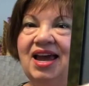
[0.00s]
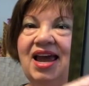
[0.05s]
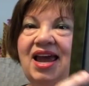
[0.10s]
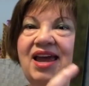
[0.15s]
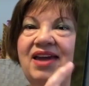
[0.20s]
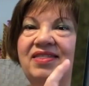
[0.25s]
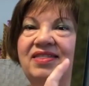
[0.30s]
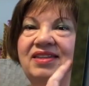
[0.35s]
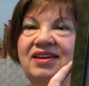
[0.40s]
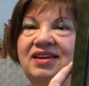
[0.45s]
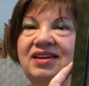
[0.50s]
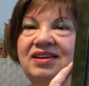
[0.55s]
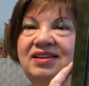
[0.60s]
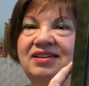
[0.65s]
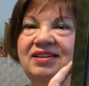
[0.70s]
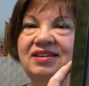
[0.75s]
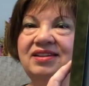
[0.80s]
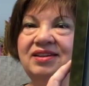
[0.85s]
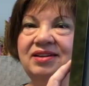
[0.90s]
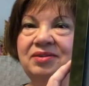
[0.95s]
and
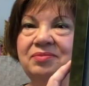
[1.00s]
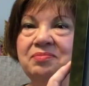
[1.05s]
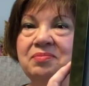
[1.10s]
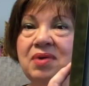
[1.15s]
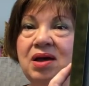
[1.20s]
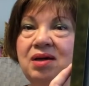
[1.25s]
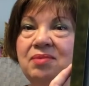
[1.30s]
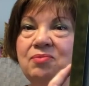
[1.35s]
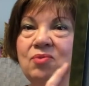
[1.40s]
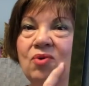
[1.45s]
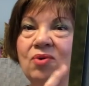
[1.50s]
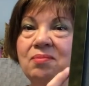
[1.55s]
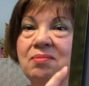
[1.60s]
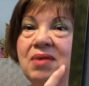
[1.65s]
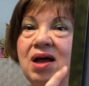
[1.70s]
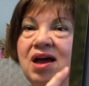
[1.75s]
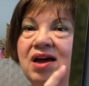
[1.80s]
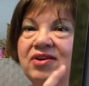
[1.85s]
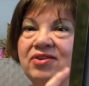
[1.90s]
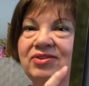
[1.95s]
then the more
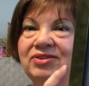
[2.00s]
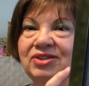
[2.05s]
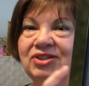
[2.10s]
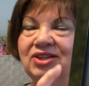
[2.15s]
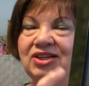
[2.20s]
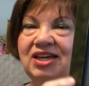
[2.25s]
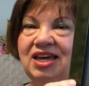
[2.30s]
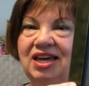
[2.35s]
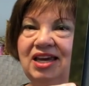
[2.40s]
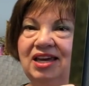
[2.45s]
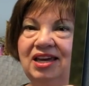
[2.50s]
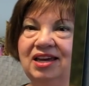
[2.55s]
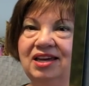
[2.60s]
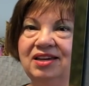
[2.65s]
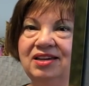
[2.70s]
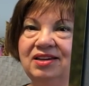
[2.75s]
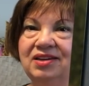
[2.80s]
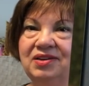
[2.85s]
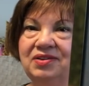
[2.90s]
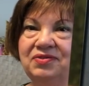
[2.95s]
modern looking
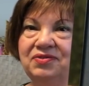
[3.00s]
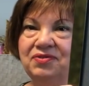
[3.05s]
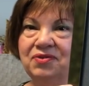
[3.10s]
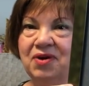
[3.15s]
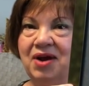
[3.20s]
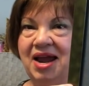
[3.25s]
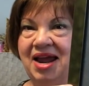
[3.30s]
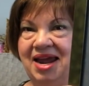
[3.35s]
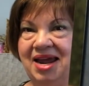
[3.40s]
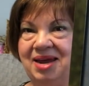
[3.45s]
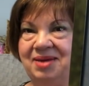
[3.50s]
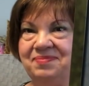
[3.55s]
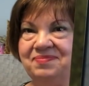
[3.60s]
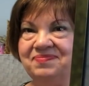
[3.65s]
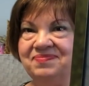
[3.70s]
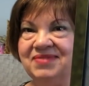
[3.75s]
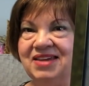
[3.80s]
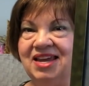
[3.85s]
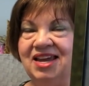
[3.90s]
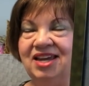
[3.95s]
frame.
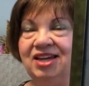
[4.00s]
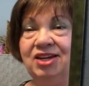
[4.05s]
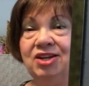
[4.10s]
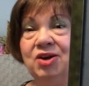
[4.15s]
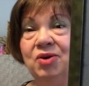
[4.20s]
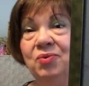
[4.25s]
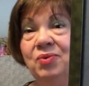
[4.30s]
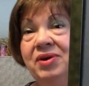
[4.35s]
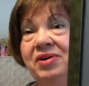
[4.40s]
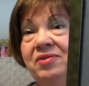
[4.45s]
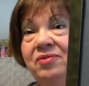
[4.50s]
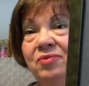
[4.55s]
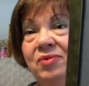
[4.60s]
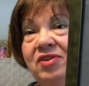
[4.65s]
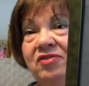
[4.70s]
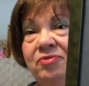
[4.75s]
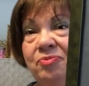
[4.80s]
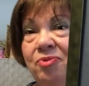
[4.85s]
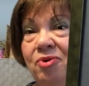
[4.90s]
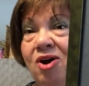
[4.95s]
You know,
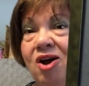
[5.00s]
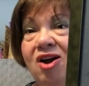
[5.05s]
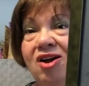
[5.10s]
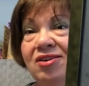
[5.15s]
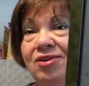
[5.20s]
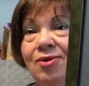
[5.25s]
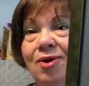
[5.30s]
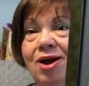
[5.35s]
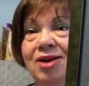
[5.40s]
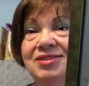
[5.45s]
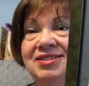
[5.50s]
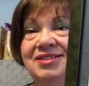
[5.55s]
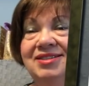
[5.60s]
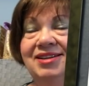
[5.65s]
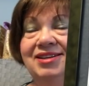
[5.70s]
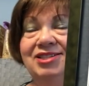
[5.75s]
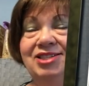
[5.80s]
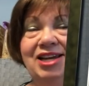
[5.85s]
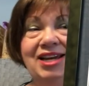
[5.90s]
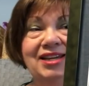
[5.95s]
we've brought cross
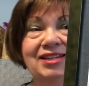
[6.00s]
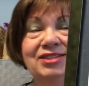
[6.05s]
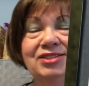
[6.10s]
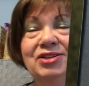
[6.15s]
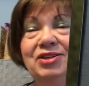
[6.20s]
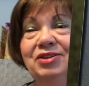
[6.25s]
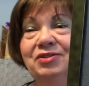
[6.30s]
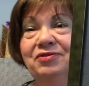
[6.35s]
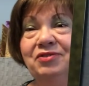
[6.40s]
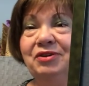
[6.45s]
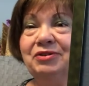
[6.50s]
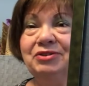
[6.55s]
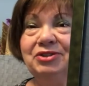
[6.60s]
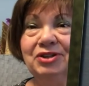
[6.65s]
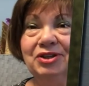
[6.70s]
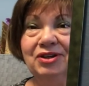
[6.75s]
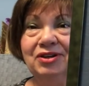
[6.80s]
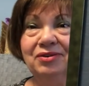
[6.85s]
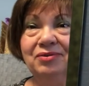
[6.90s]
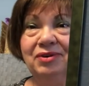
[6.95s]
stitch into the
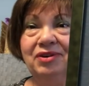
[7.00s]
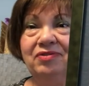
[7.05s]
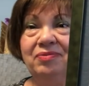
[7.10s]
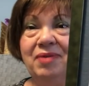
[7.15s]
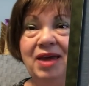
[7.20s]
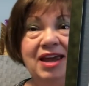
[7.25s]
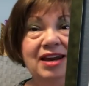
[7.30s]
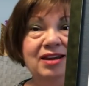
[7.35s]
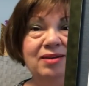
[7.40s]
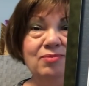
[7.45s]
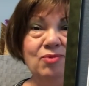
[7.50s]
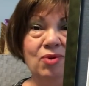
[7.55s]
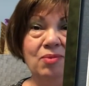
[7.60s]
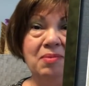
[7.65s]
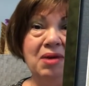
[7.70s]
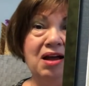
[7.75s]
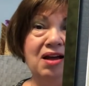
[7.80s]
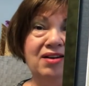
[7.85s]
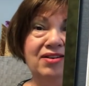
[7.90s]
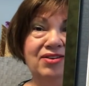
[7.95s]
future. We've made it more
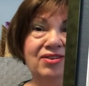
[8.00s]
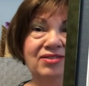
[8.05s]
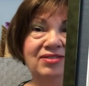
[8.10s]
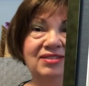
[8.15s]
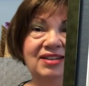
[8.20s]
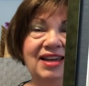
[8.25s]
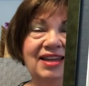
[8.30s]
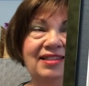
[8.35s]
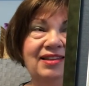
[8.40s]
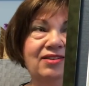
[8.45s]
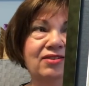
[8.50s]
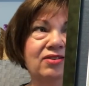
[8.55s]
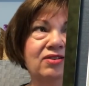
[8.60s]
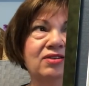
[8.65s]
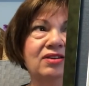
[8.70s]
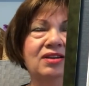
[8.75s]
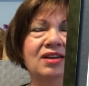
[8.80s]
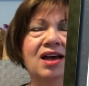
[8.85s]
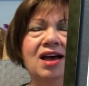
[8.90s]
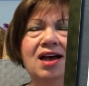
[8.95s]
modern, and there are
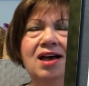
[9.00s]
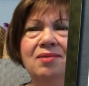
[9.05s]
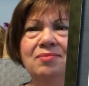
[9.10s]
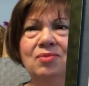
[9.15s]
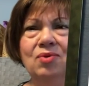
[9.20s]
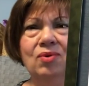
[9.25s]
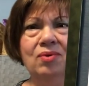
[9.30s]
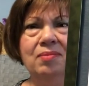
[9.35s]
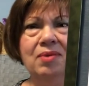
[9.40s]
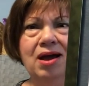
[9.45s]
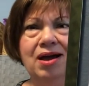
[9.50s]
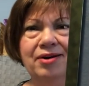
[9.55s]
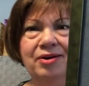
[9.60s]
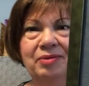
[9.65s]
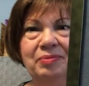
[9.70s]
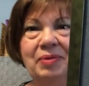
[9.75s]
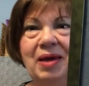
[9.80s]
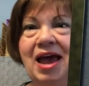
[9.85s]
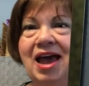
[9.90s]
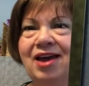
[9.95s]
a lot more
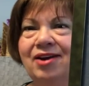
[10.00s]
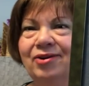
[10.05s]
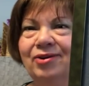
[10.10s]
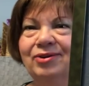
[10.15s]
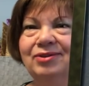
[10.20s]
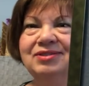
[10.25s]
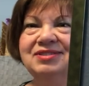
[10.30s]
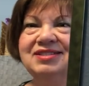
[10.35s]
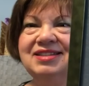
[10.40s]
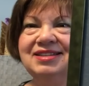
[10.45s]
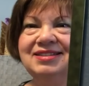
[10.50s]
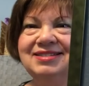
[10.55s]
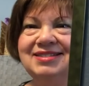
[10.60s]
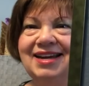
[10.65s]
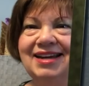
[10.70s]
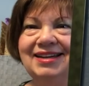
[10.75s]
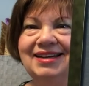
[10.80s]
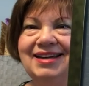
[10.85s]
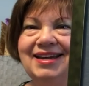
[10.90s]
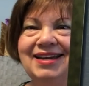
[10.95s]
modern patterns and
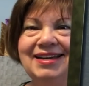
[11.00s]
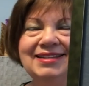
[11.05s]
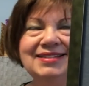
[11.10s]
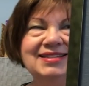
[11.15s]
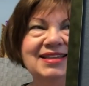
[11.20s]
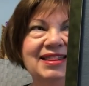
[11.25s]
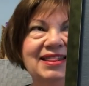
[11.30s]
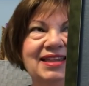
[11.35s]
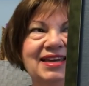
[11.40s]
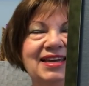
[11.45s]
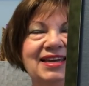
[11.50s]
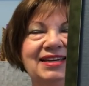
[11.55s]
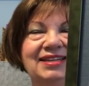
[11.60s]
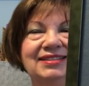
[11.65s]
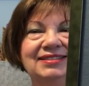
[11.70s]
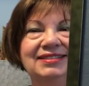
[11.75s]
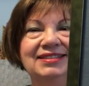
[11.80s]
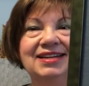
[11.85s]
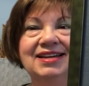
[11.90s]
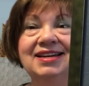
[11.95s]
techniques and
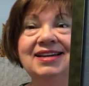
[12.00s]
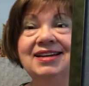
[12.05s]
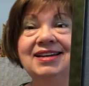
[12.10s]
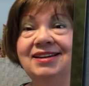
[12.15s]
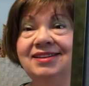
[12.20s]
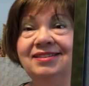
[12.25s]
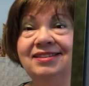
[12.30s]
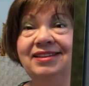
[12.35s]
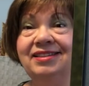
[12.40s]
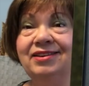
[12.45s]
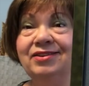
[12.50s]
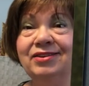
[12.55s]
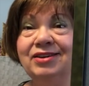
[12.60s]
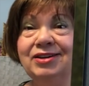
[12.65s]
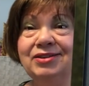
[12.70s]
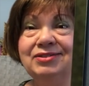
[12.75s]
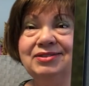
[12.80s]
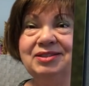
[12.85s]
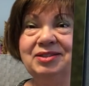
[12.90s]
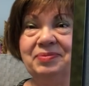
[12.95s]
things than there
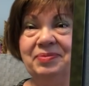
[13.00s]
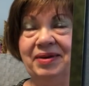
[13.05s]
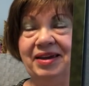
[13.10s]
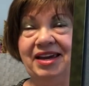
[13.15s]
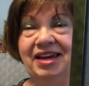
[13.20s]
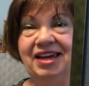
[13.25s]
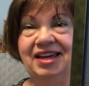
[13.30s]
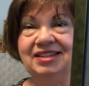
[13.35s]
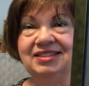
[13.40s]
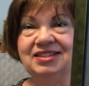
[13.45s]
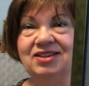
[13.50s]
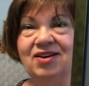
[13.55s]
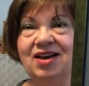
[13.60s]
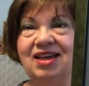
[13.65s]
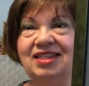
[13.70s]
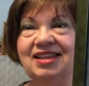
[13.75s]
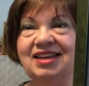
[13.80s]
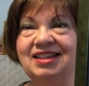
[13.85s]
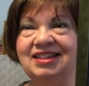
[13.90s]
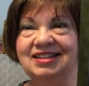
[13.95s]
used to be. And so
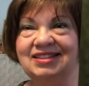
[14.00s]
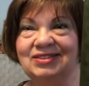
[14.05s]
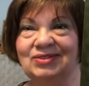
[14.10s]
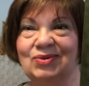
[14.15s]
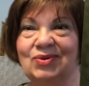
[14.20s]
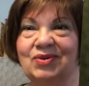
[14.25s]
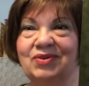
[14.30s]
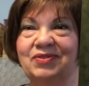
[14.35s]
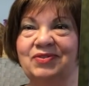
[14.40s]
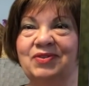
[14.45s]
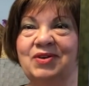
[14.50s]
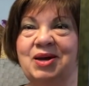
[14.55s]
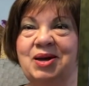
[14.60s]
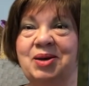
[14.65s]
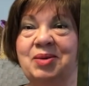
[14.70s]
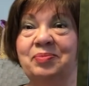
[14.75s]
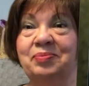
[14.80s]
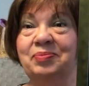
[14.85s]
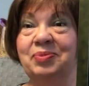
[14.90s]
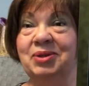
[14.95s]
I think this sort of
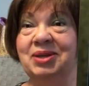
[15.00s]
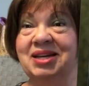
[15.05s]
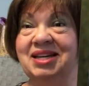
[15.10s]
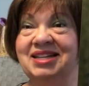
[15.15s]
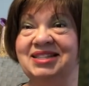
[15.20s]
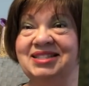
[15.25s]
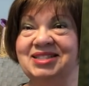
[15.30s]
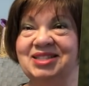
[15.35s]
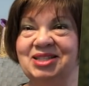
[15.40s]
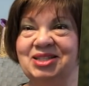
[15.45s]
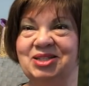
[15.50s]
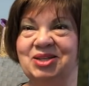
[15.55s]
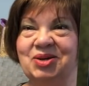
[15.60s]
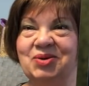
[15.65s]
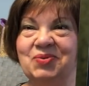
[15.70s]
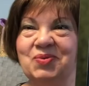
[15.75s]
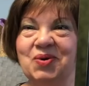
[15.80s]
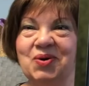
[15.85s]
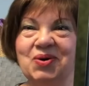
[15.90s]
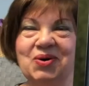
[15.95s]
blends the
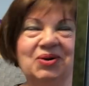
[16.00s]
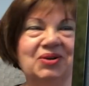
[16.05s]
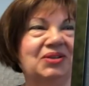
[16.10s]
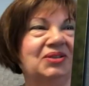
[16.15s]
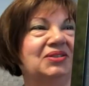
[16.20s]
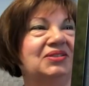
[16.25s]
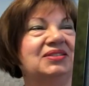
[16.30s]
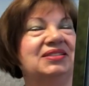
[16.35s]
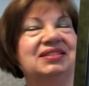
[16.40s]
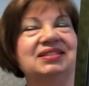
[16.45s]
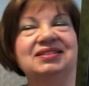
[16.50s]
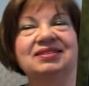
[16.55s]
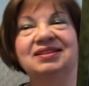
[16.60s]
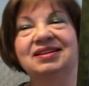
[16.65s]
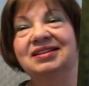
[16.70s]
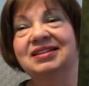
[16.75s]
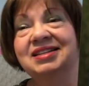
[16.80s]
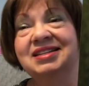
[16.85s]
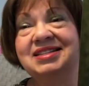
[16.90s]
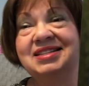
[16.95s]
two worlds.
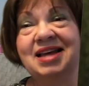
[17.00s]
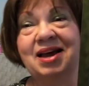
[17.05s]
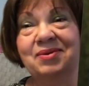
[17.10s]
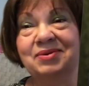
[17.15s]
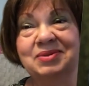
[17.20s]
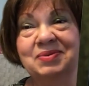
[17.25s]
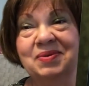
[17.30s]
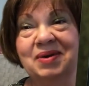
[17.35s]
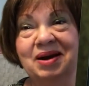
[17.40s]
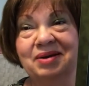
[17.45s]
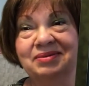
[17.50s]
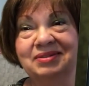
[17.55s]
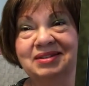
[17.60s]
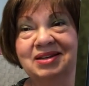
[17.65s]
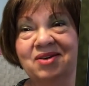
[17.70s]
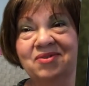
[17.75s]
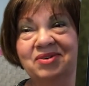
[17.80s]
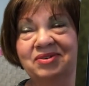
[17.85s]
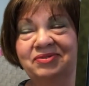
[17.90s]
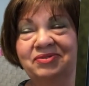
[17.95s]
At least that was what I was
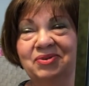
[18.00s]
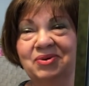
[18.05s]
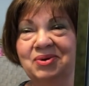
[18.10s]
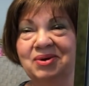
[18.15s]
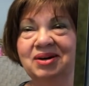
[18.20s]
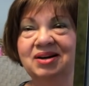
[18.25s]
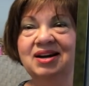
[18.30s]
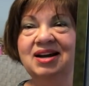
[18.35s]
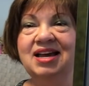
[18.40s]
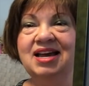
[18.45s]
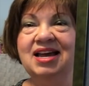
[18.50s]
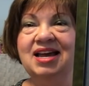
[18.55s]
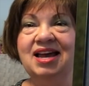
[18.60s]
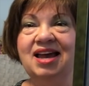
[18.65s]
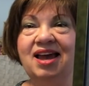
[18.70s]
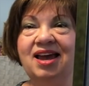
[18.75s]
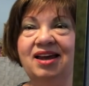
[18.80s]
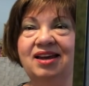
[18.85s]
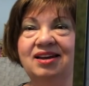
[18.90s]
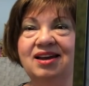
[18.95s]
going for,
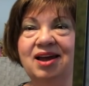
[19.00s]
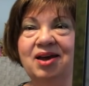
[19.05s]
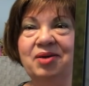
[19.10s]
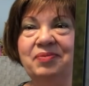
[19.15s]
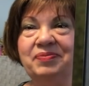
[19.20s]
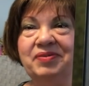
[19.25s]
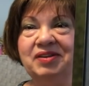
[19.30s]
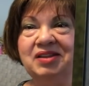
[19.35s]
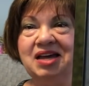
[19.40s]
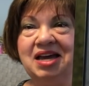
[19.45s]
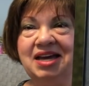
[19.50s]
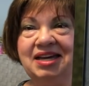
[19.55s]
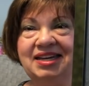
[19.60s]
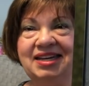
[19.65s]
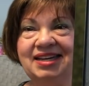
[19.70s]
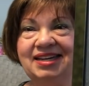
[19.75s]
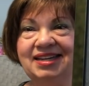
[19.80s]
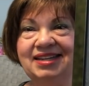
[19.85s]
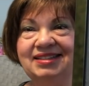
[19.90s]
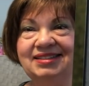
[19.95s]
and I hope you
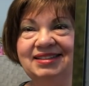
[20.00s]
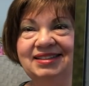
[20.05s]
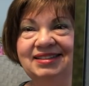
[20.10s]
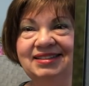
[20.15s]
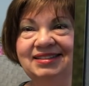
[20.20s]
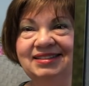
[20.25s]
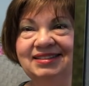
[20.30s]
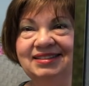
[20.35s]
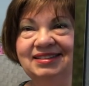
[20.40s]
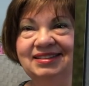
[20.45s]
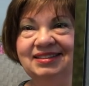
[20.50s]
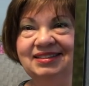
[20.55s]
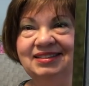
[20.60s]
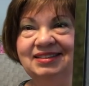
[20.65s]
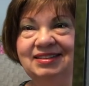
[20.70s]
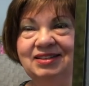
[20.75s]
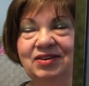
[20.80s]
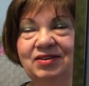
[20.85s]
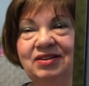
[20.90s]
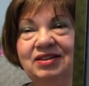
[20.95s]
like it.
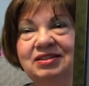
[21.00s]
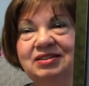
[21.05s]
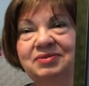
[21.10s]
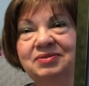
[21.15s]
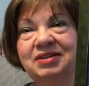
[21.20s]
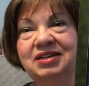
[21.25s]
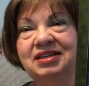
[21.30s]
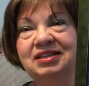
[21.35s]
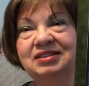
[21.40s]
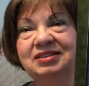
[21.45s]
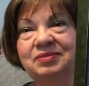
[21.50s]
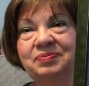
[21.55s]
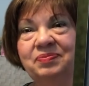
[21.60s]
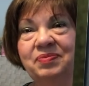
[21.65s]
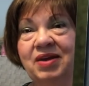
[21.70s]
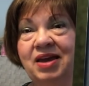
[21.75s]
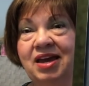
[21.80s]
So this one is